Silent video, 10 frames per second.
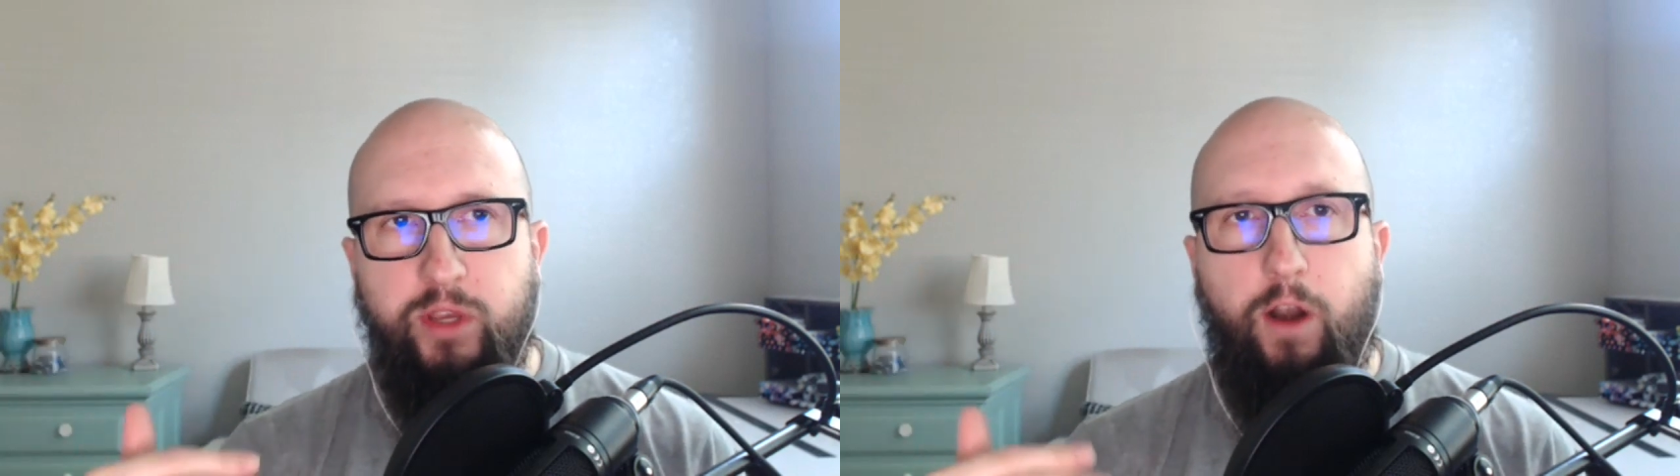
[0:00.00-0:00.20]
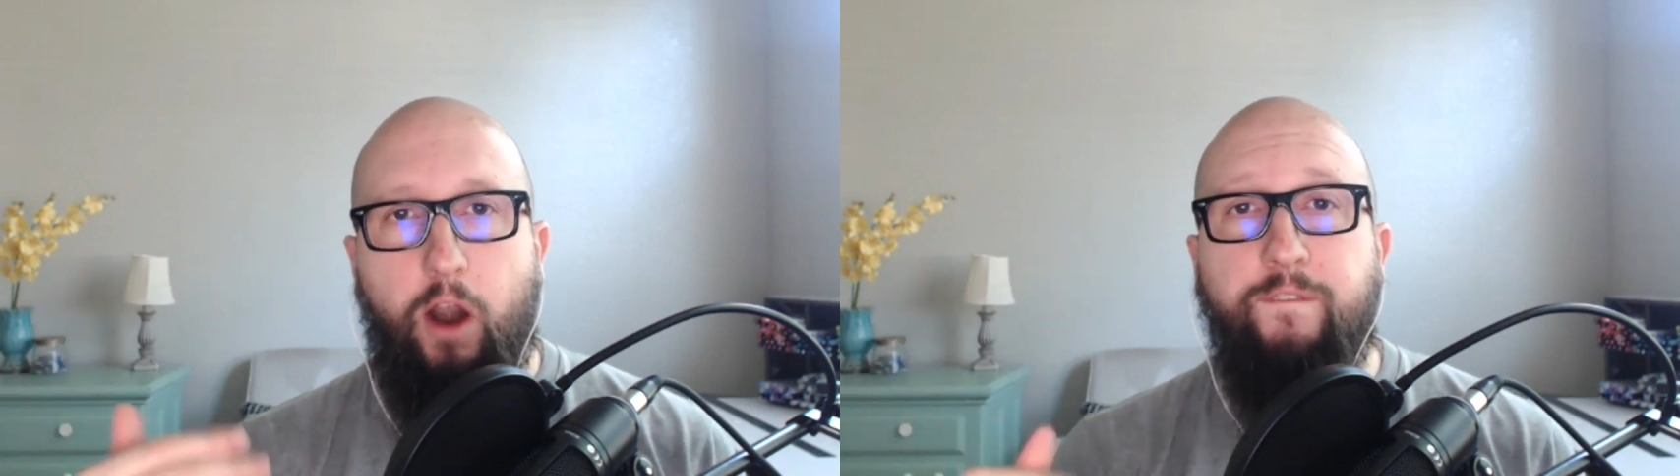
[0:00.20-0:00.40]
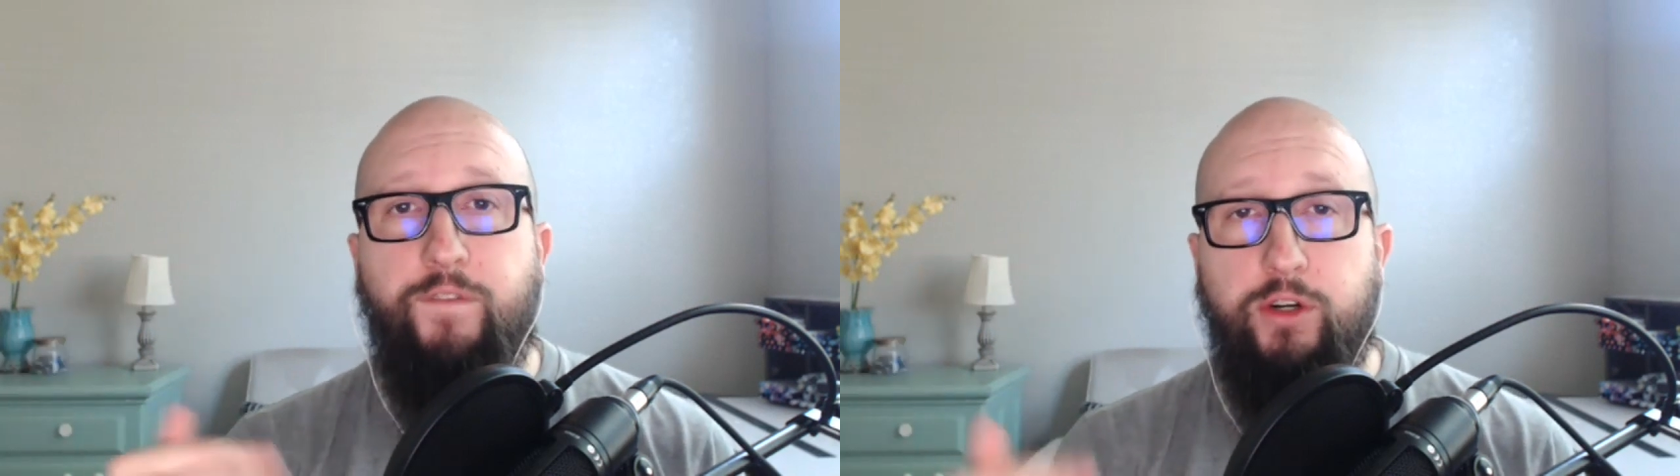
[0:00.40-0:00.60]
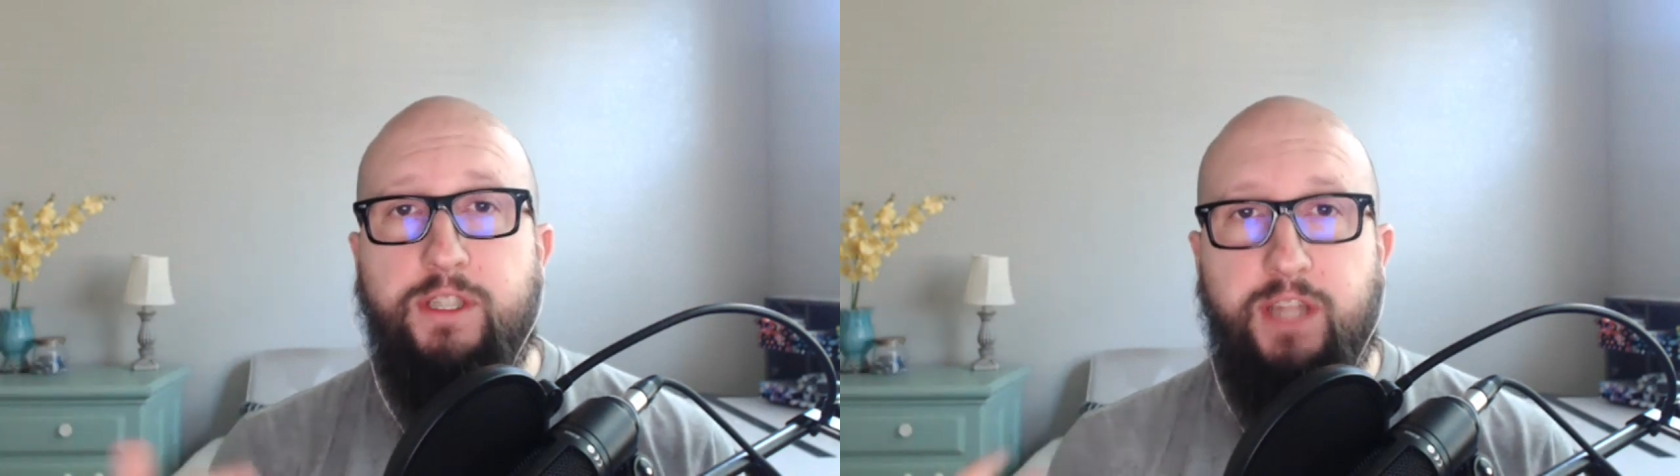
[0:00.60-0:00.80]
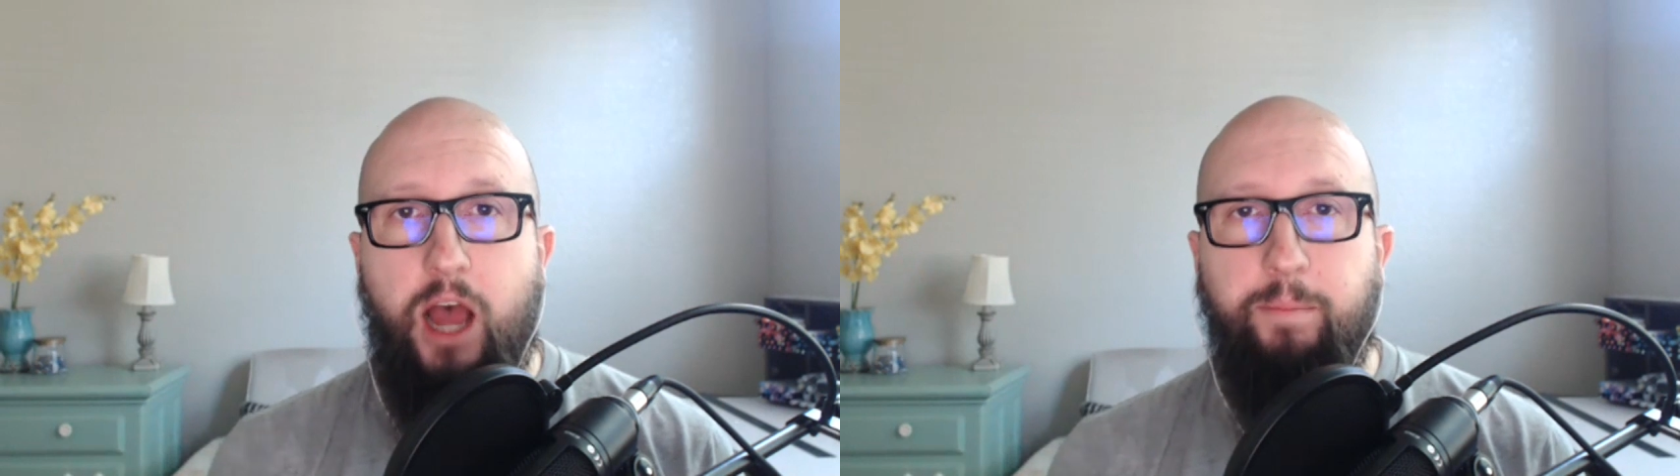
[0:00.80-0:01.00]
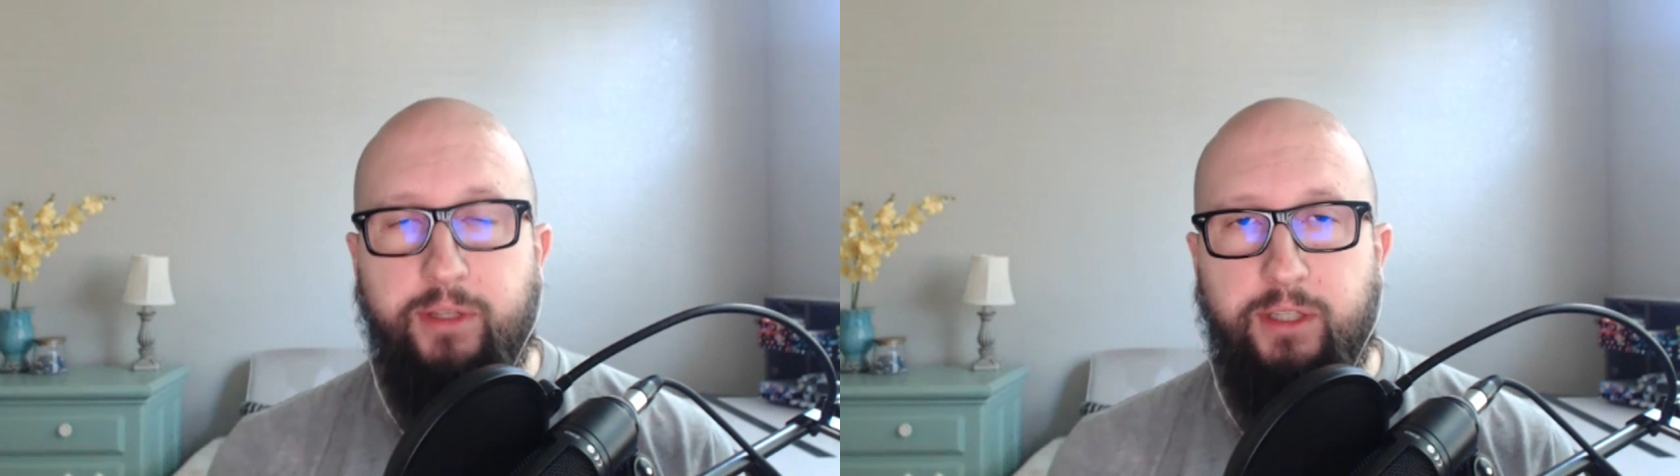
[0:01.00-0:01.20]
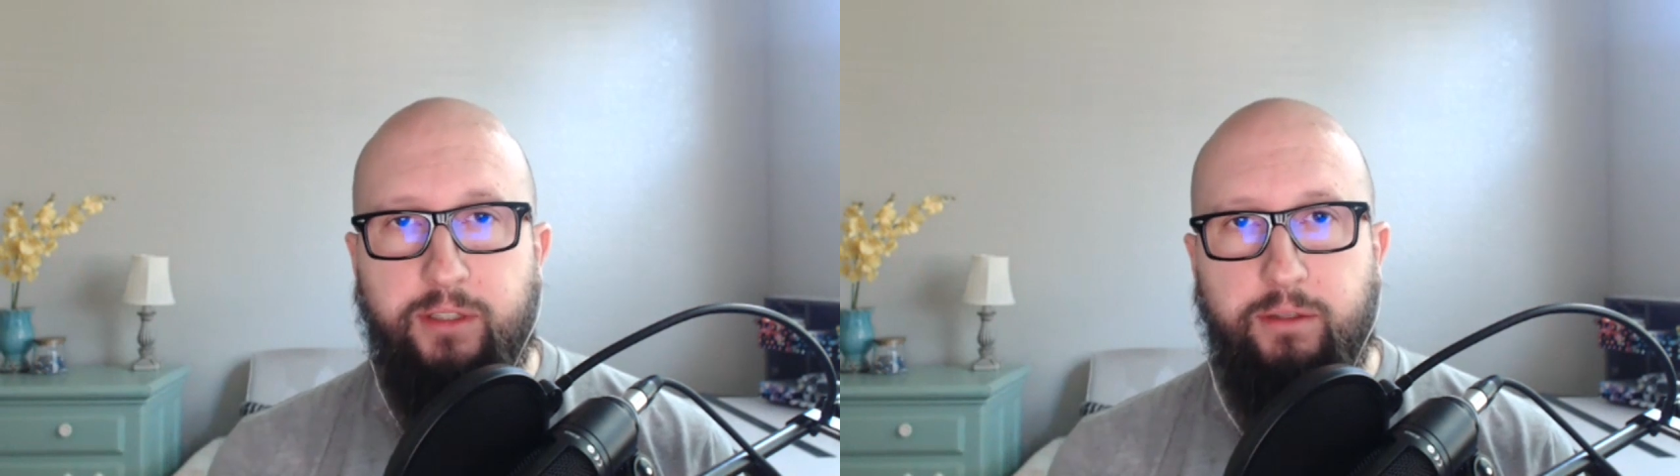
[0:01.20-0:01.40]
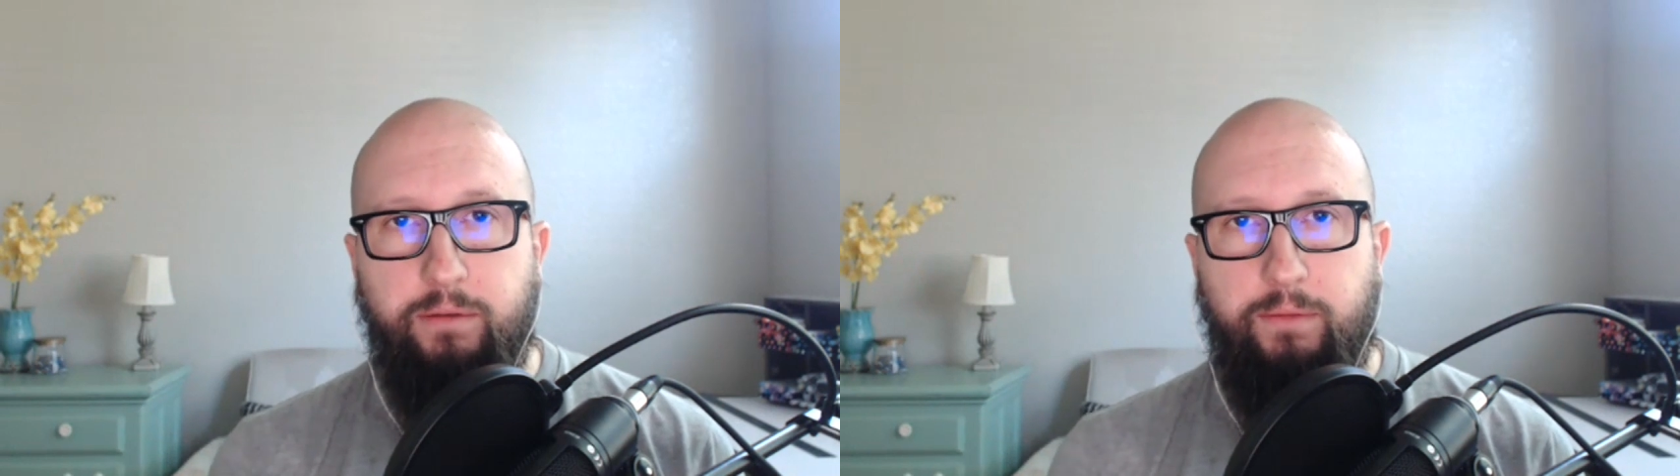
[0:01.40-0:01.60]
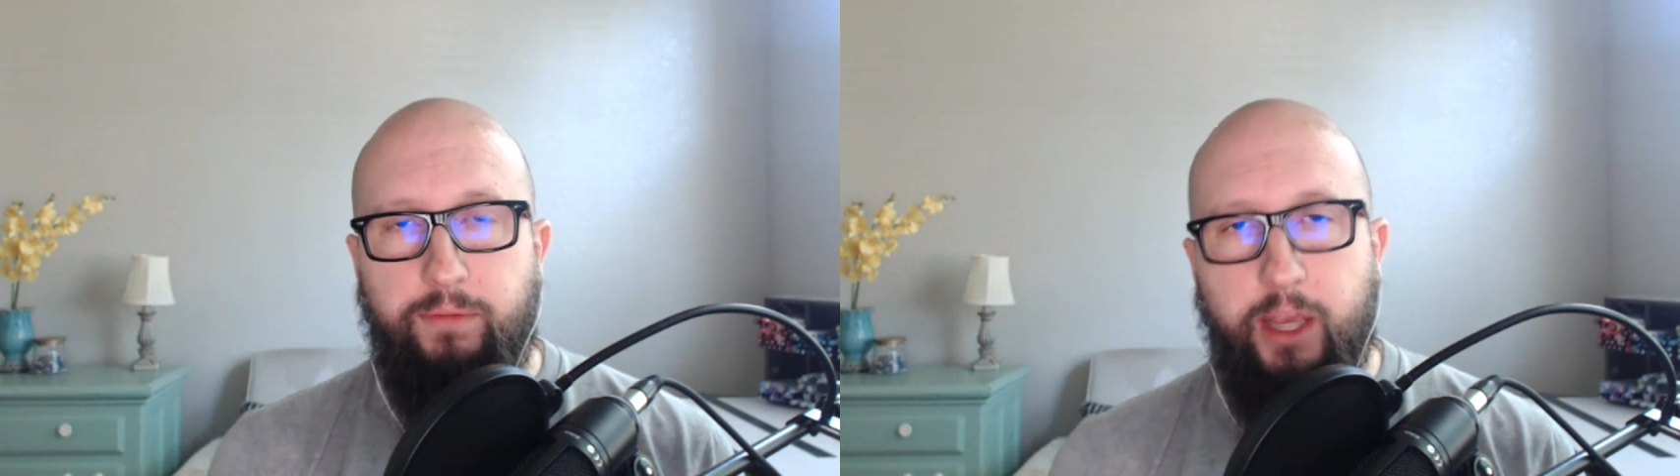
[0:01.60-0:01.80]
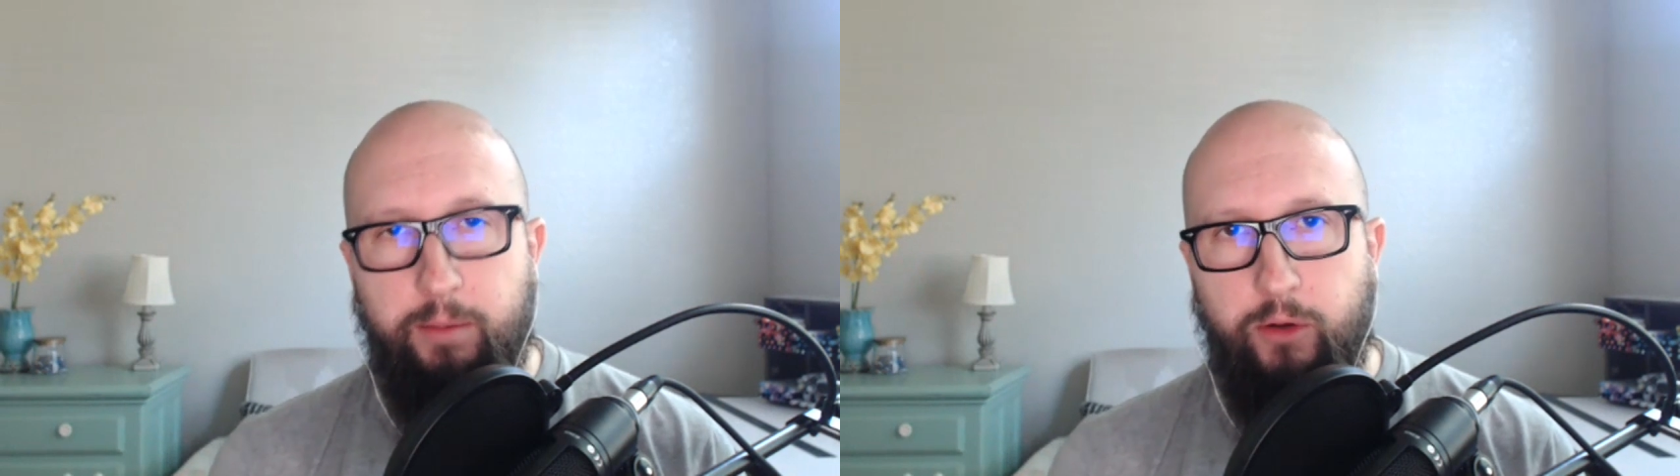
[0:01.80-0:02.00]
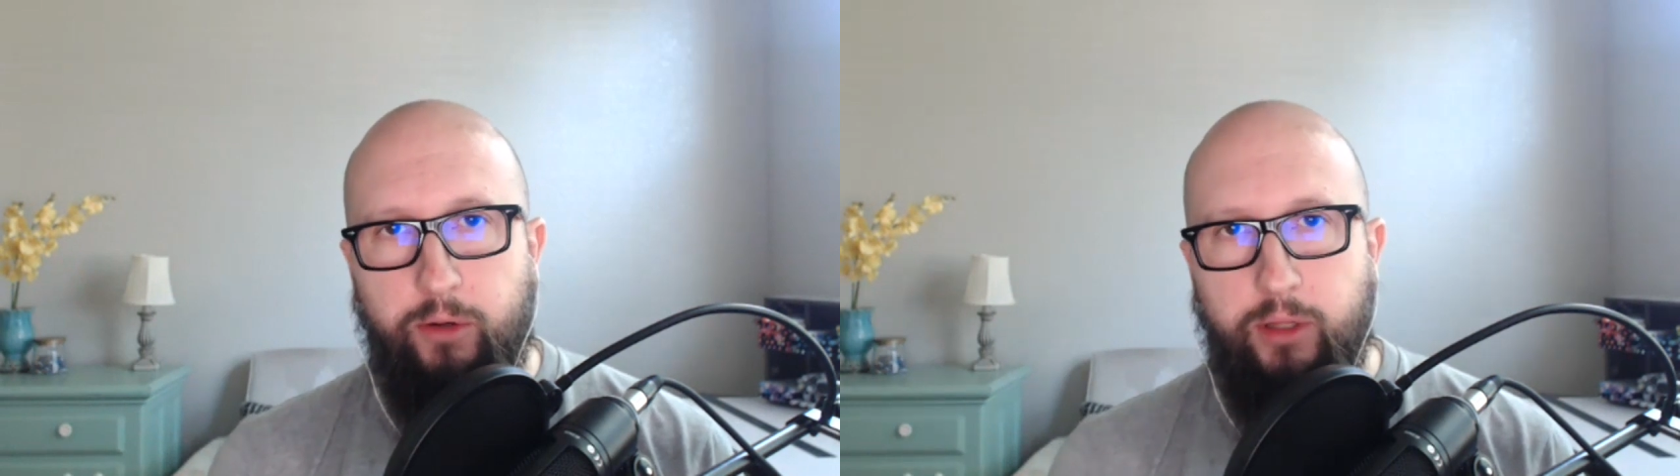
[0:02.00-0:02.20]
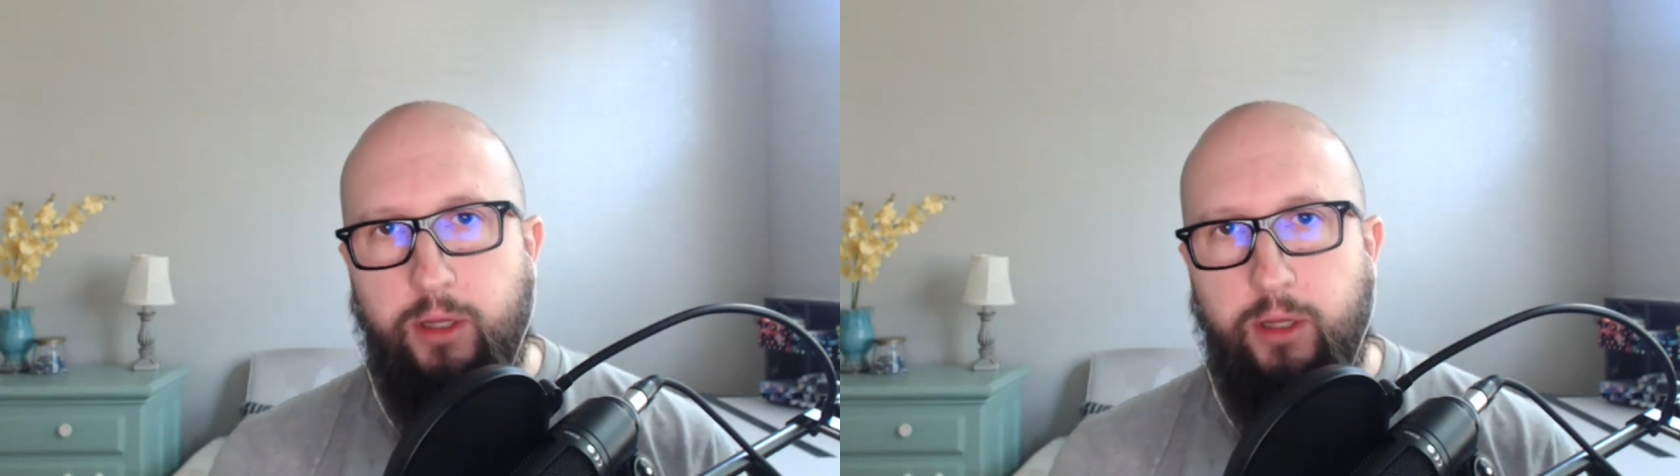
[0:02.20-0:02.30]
our first stop is flight mode.